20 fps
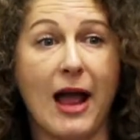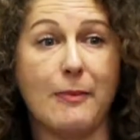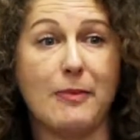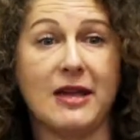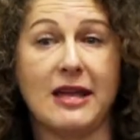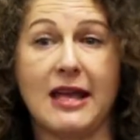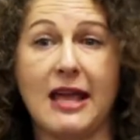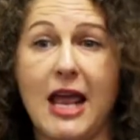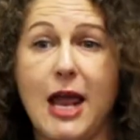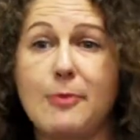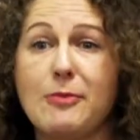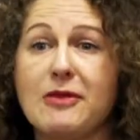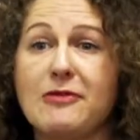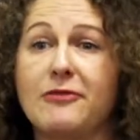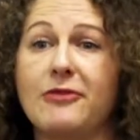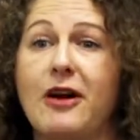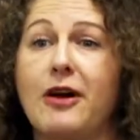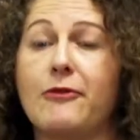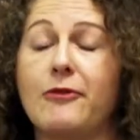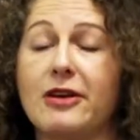I became
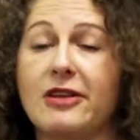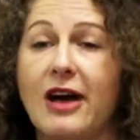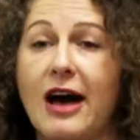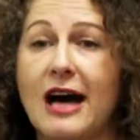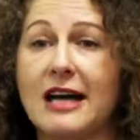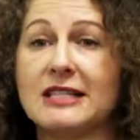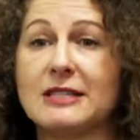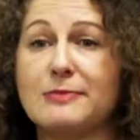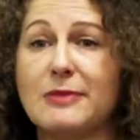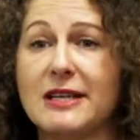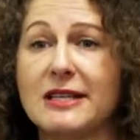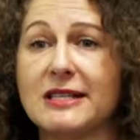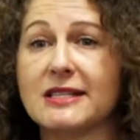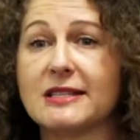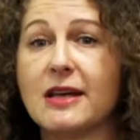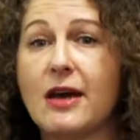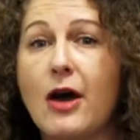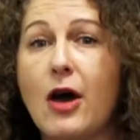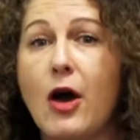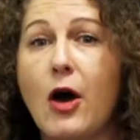involved with hospice